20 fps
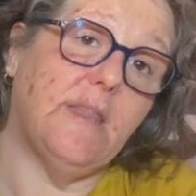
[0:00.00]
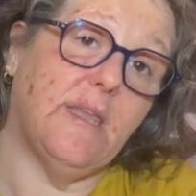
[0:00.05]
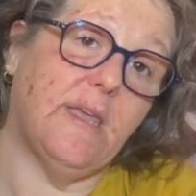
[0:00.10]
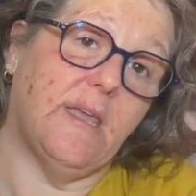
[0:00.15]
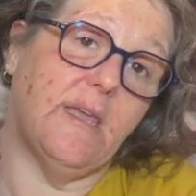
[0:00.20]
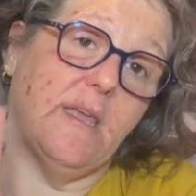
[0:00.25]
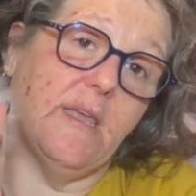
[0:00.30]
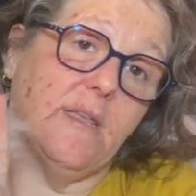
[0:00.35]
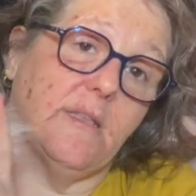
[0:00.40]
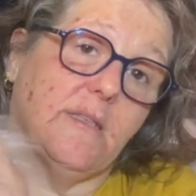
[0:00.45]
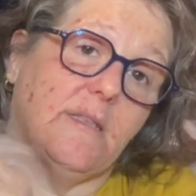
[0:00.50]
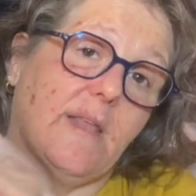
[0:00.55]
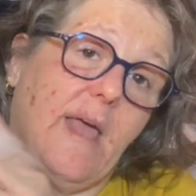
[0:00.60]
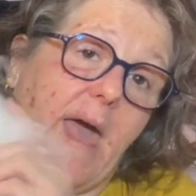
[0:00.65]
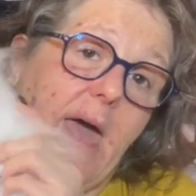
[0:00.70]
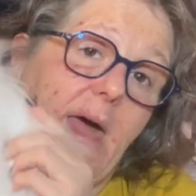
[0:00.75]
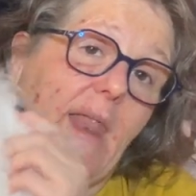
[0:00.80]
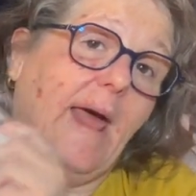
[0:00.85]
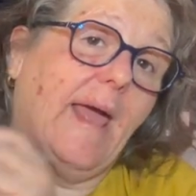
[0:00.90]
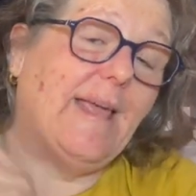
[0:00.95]
these
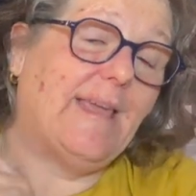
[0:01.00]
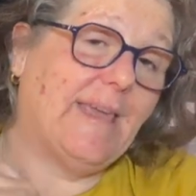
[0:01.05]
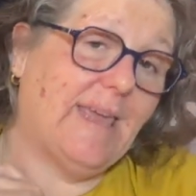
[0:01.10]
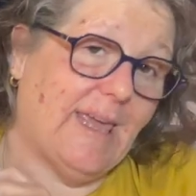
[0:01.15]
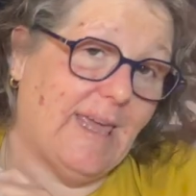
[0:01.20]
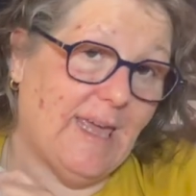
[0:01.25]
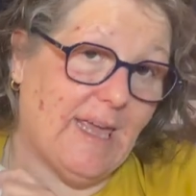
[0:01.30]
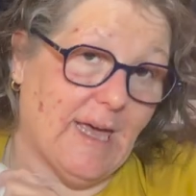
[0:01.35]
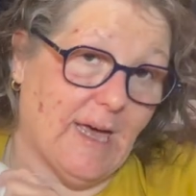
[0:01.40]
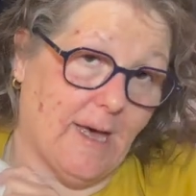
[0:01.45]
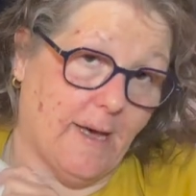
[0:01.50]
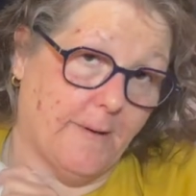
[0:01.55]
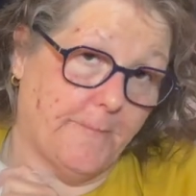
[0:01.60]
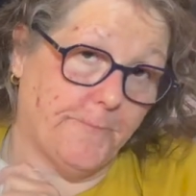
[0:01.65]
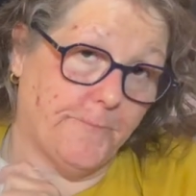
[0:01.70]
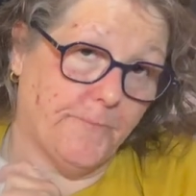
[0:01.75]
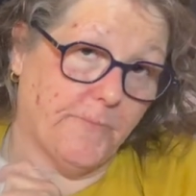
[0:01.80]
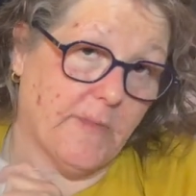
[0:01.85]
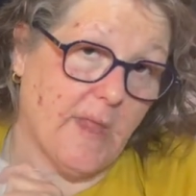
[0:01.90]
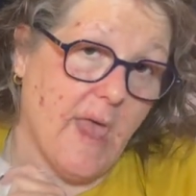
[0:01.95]
at Ikea
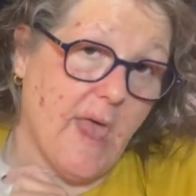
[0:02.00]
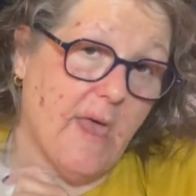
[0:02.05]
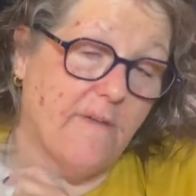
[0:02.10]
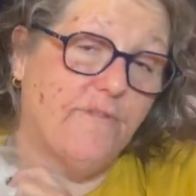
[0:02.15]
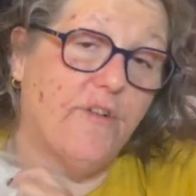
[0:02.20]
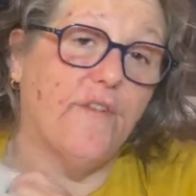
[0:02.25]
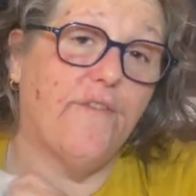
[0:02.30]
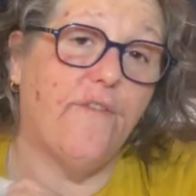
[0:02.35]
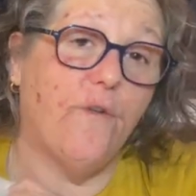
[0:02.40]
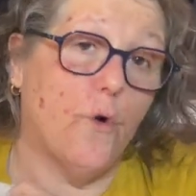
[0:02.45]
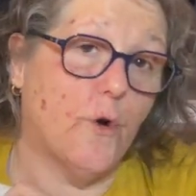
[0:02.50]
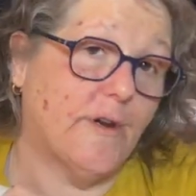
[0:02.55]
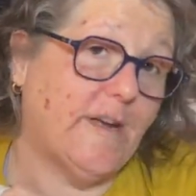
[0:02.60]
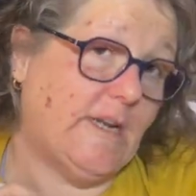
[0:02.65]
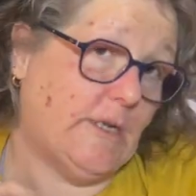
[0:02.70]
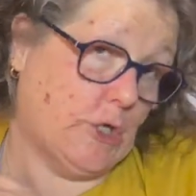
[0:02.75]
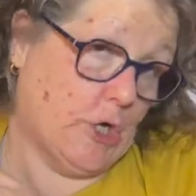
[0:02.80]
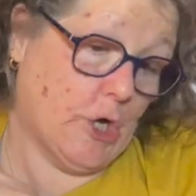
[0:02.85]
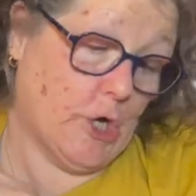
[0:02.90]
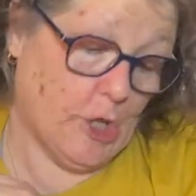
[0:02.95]
for
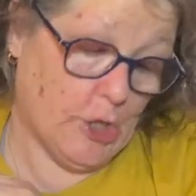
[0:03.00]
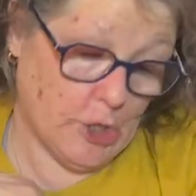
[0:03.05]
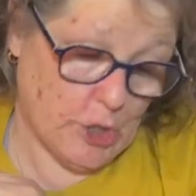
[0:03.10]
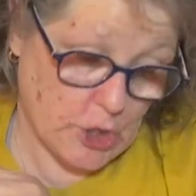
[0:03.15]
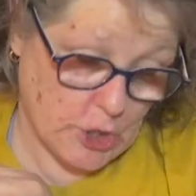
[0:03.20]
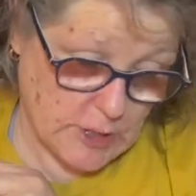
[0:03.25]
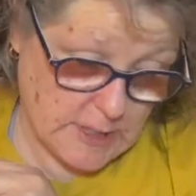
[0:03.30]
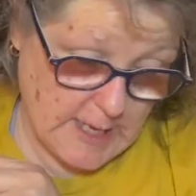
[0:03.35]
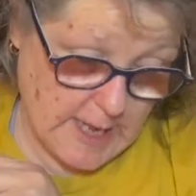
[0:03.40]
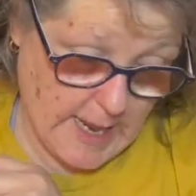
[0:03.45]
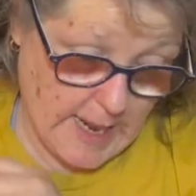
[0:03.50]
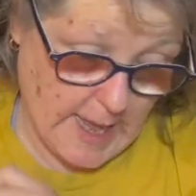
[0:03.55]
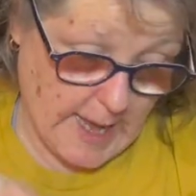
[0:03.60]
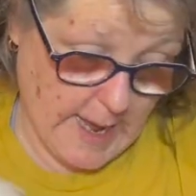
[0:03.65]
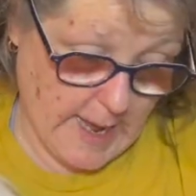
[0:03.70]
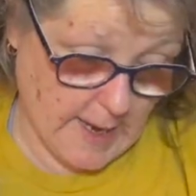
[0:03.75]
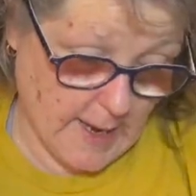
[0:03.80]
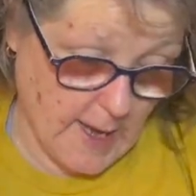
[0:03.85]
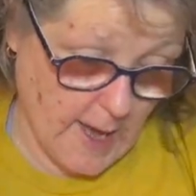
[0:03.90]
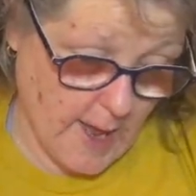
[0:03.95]
$40 and
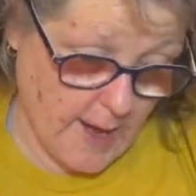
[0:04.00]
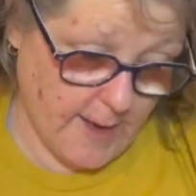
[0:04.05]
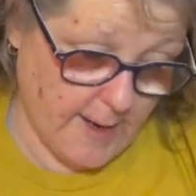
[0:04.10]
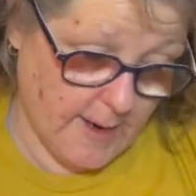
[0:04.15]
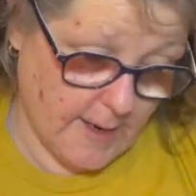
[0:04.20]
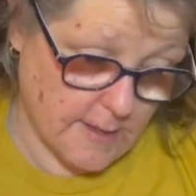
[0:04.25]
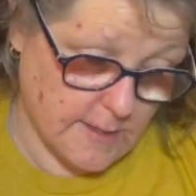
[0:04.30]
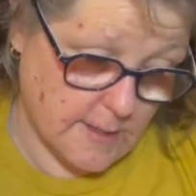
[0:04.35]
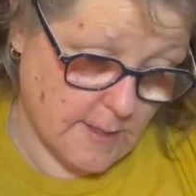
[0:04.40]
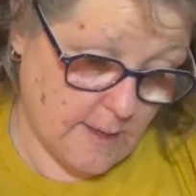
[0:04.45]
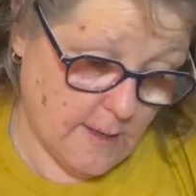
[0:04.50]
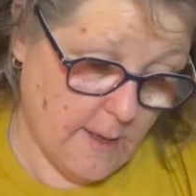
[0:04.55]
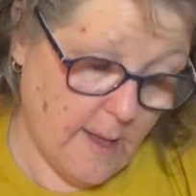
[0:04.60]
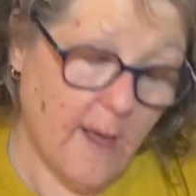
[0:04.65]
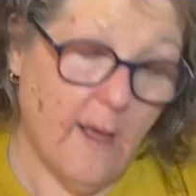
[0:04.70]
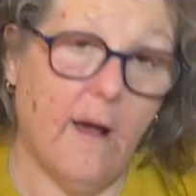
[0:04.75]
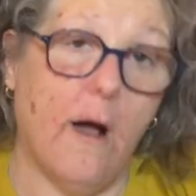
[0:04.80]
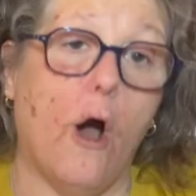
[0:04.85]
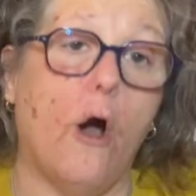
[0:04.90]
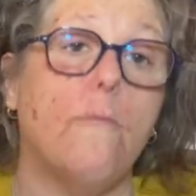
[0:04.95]
I got it
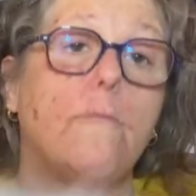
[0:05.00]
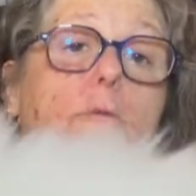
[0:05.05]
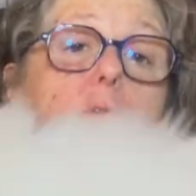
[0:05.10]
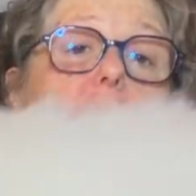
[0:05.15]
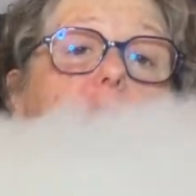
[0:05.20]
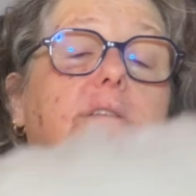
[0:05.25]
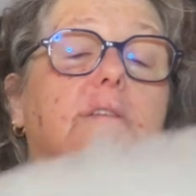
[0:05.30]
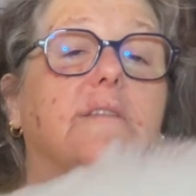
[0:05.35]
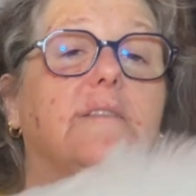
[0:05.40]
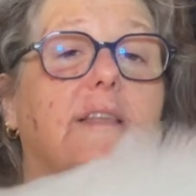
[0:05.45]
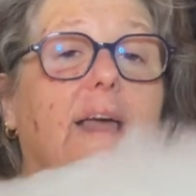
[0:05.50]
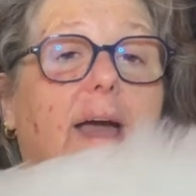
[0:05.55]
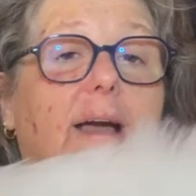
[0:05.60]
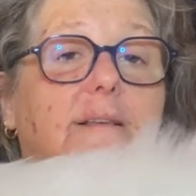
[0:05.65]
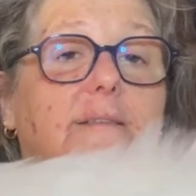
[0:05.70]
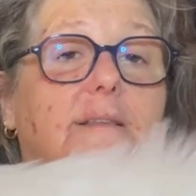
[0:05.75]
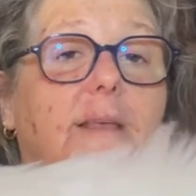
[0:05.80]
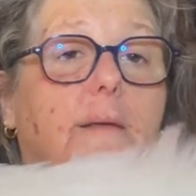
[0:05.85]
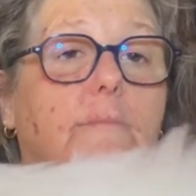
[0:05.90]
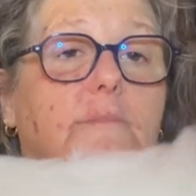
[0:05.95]
almost
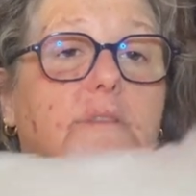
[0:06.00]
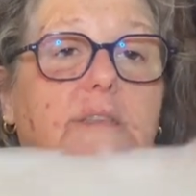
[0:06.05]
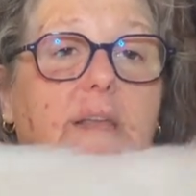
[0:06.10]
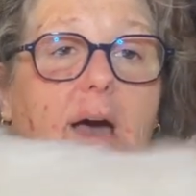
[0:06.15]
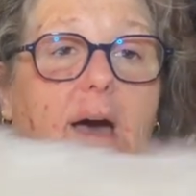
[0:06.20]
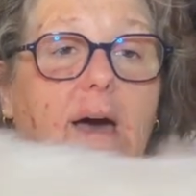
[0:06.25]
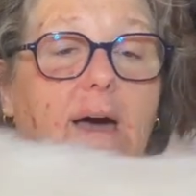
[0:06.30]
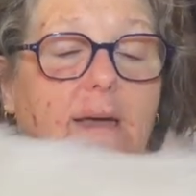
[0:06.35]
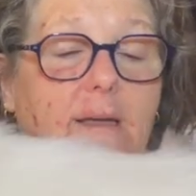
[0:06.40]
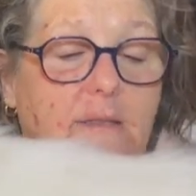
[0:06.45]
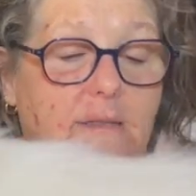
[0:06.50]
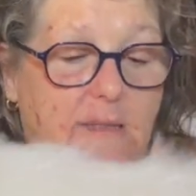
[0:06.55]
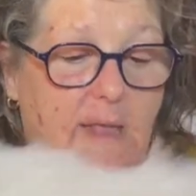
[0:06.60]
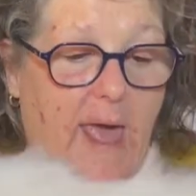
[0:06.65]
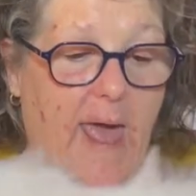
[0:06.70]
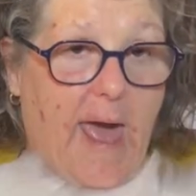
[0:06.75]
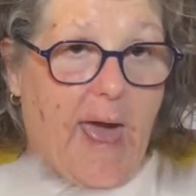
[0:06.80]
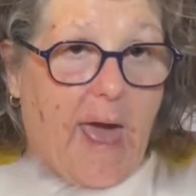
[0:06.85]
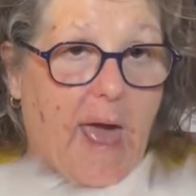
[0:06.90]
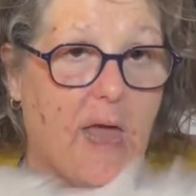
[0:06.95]
exact same size
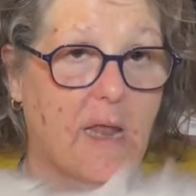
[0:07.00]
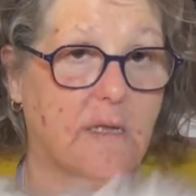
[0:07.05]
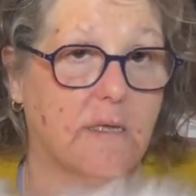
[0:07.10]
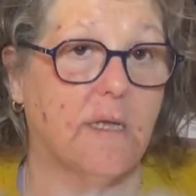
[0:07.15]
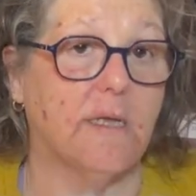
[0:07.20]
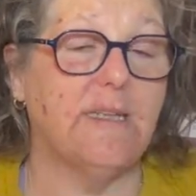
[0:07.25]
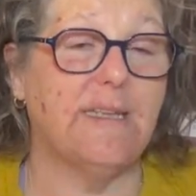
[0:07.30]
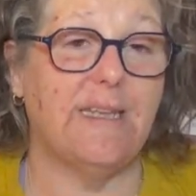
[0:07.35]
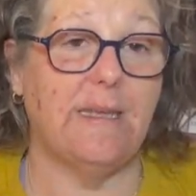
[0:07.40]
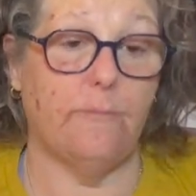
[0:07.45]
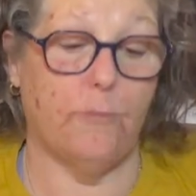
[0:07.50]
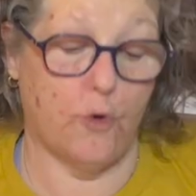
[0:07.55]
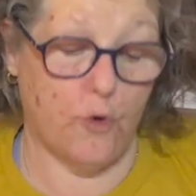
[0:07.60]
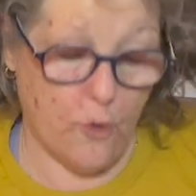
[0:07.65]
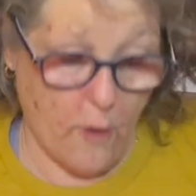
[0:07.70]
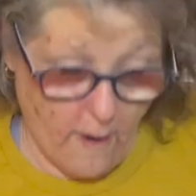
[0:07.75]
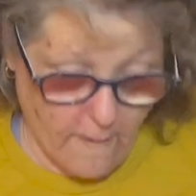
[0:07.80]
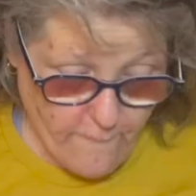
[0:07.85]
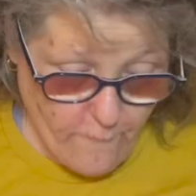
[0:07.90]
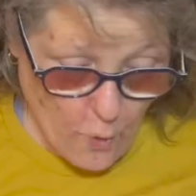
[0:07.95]
at
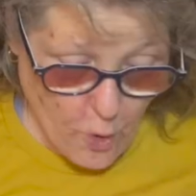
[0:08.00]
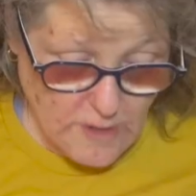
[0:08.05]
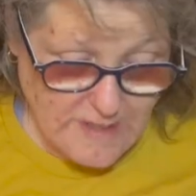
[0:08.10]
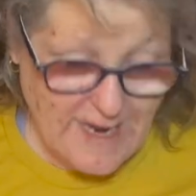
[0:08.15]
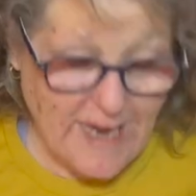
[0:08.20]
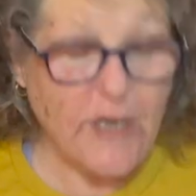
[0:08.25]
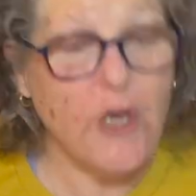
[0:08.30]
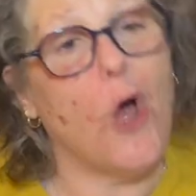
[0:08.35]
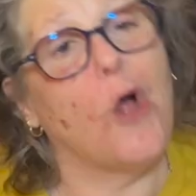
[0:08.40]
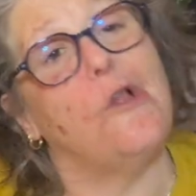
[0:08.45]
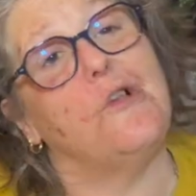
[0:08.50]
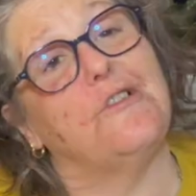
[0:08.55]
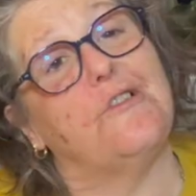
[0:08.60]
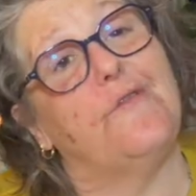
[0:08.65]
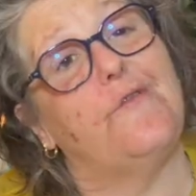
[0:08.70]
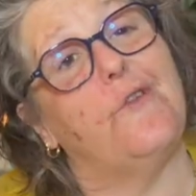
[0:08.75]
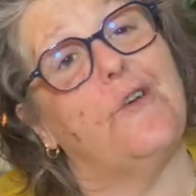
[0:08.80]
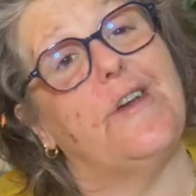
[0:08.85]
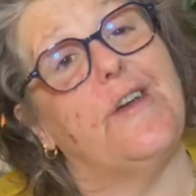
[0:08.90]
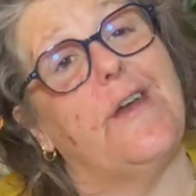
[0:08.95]
Temu for
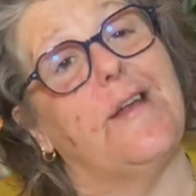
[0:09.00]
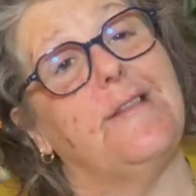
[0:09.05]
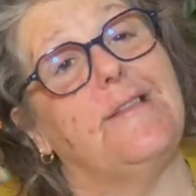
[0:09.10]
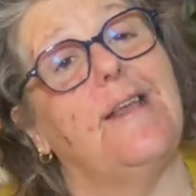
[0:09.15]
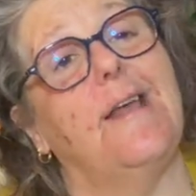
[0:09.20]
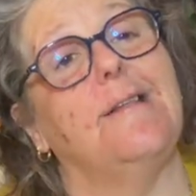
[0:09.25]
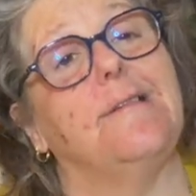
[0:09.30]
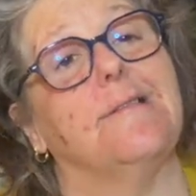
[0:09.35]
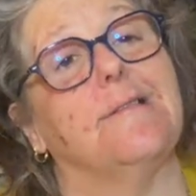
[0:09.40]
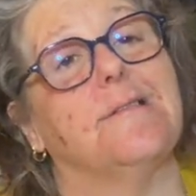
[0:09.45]
$10.49.